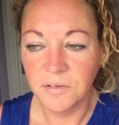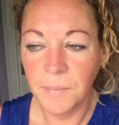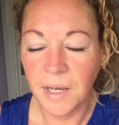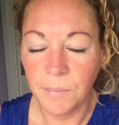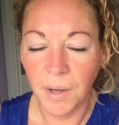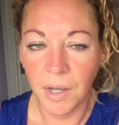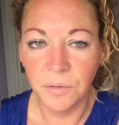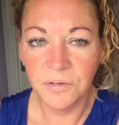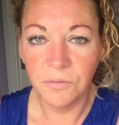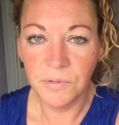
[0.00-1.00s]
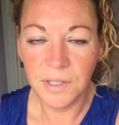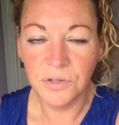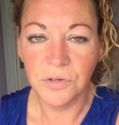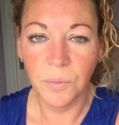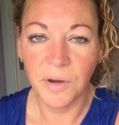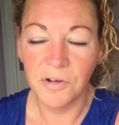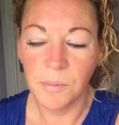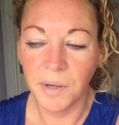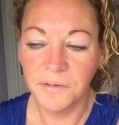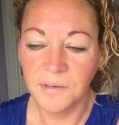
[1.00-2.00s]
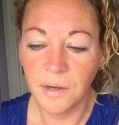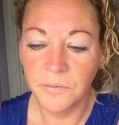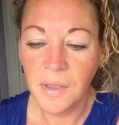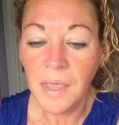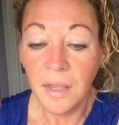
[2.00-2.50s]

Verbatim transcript: Smelly, but I also really enjoy wearing it myself.